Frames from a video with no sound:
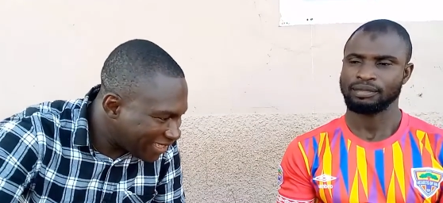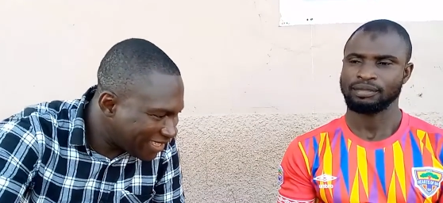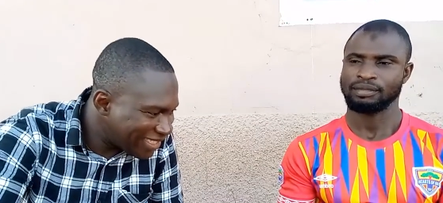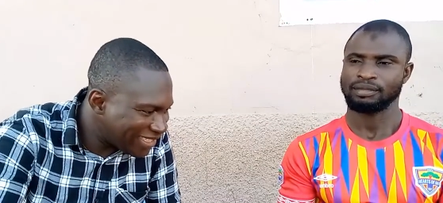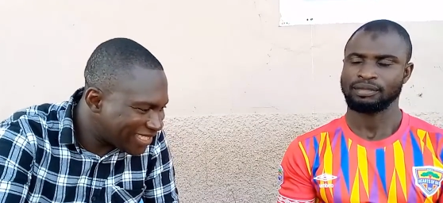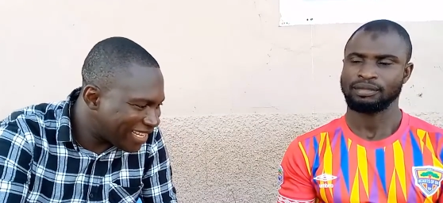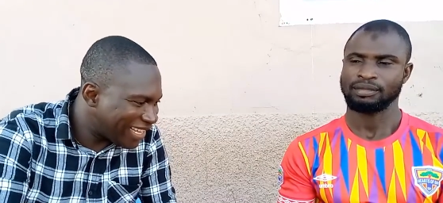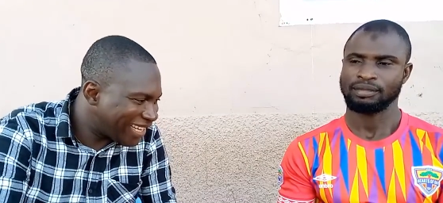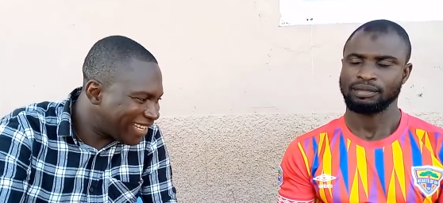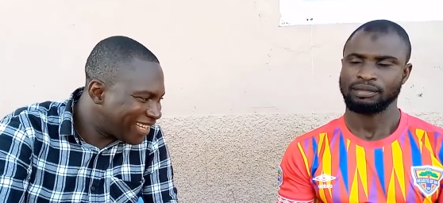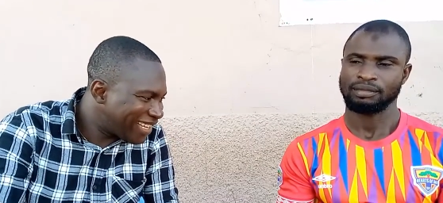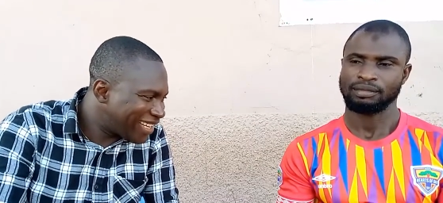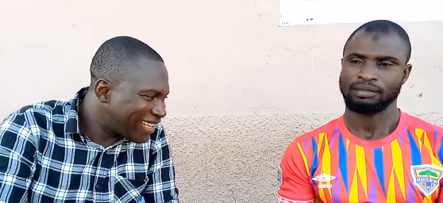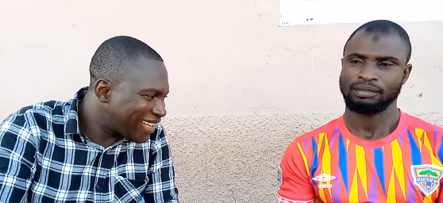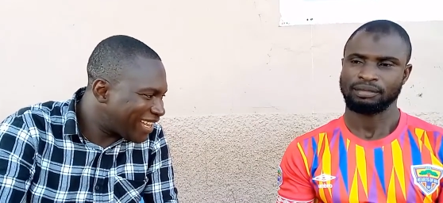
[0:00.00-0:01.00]
Speaker 1: Giddy say,
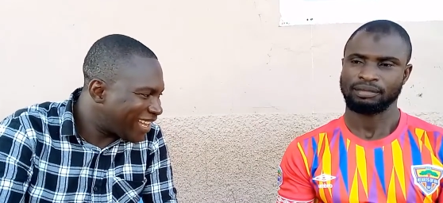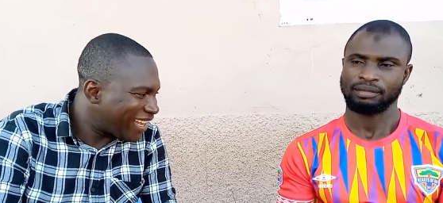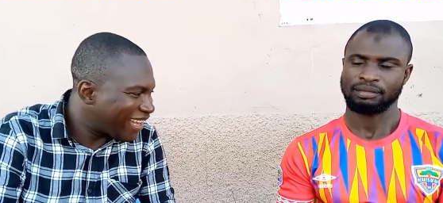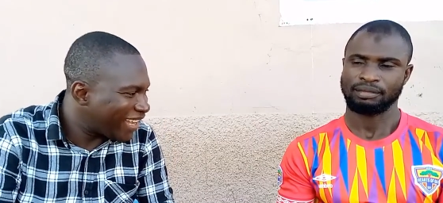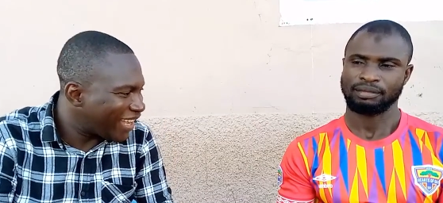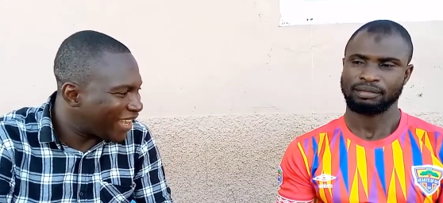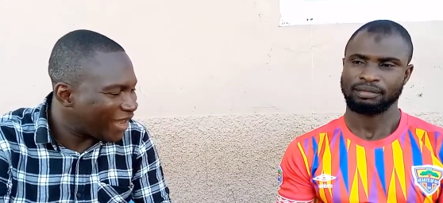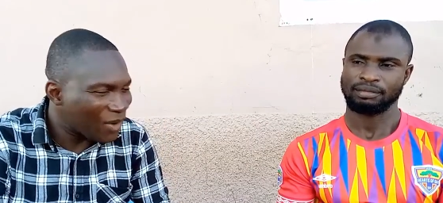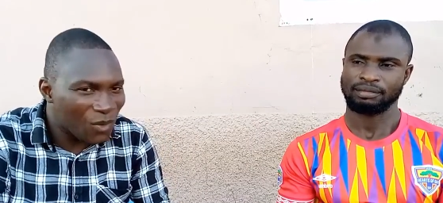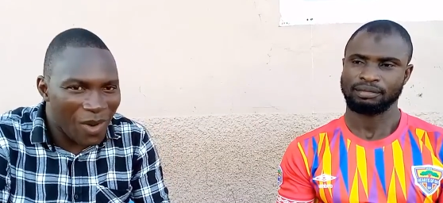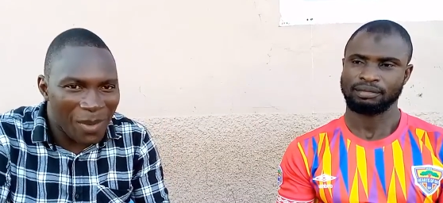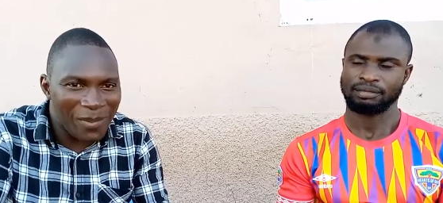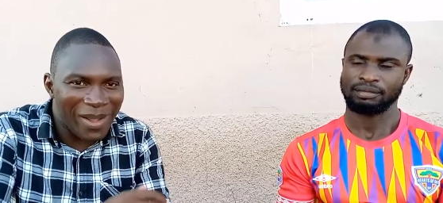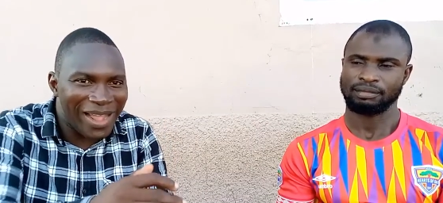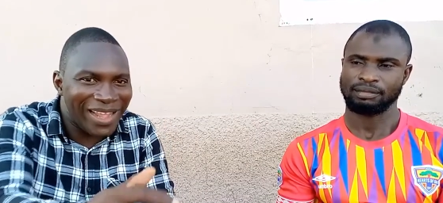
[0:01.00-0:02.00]

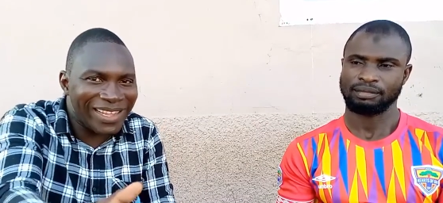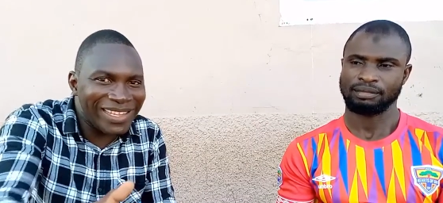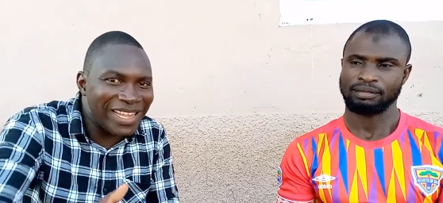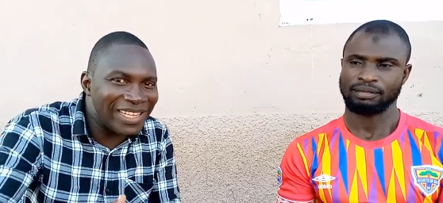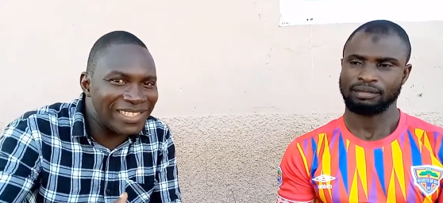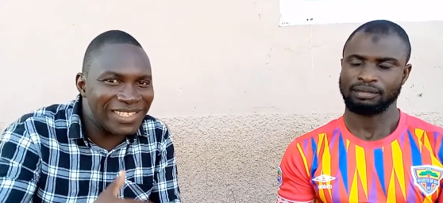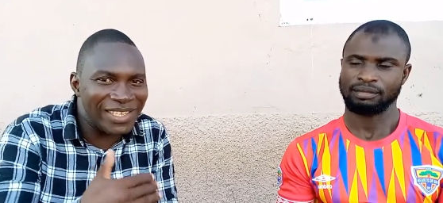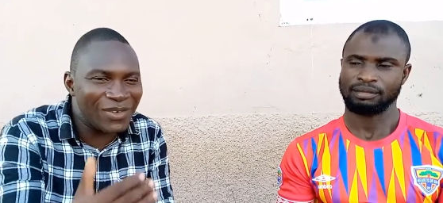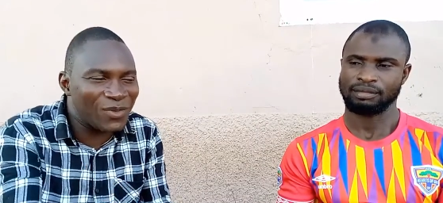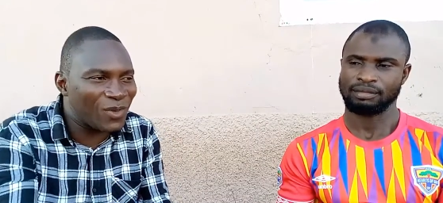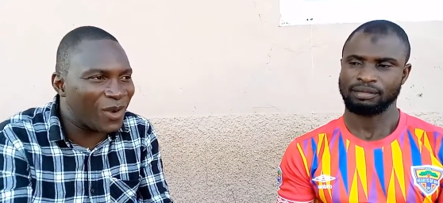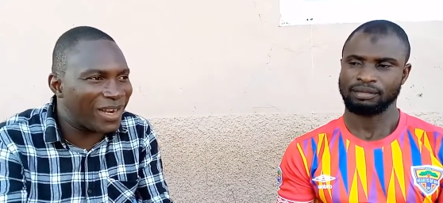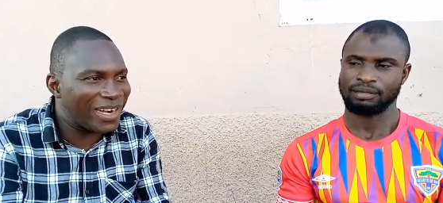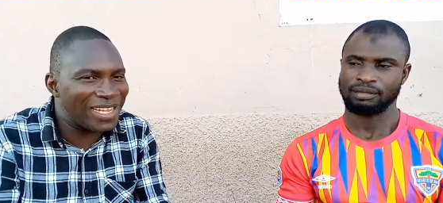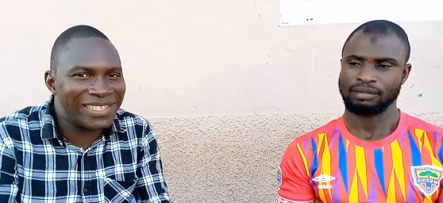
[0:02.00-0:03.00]
Wama, your tea
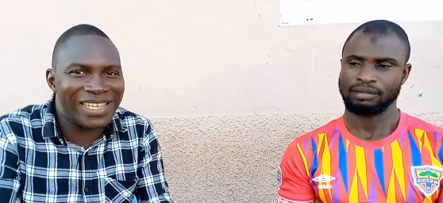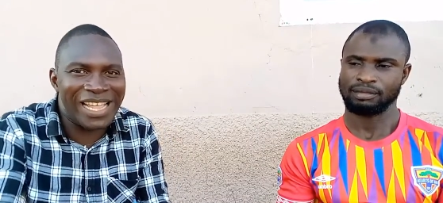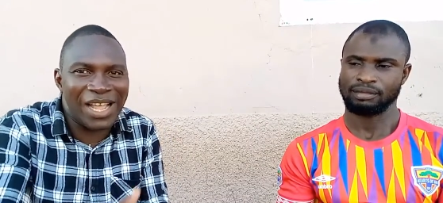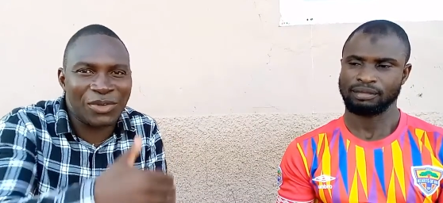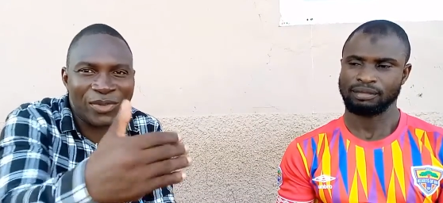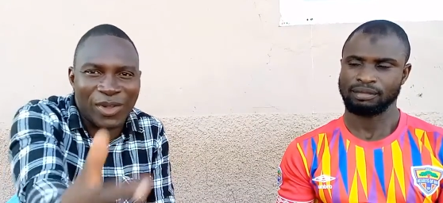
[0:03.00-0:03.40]
for an answer, I